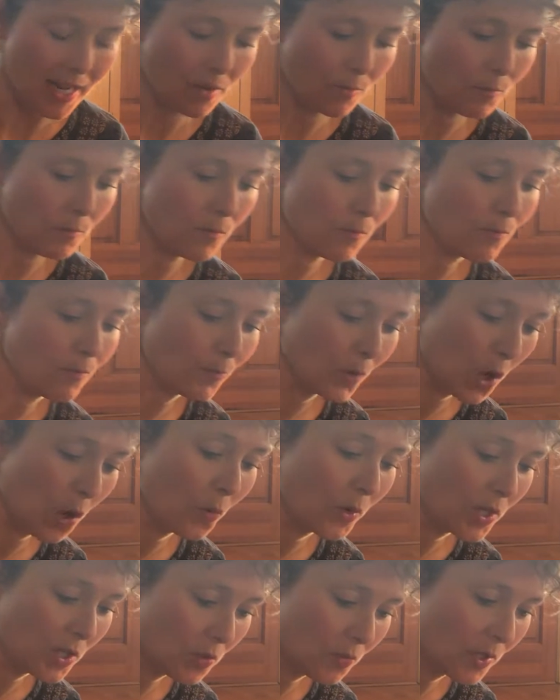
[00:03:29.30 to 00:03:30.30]
and
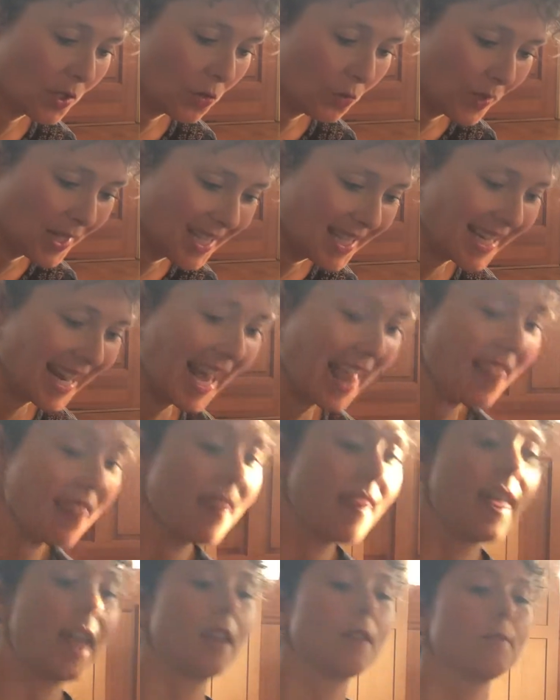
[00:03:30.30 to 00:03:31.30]
go into a twist
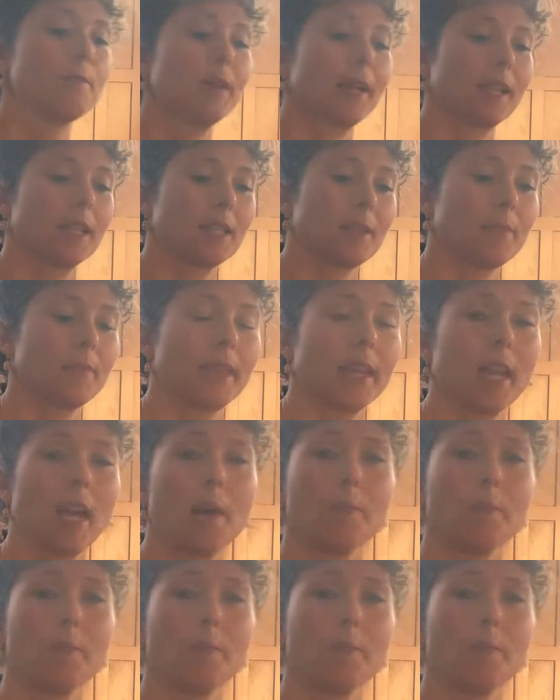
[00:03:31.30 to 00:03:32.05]
and then pick something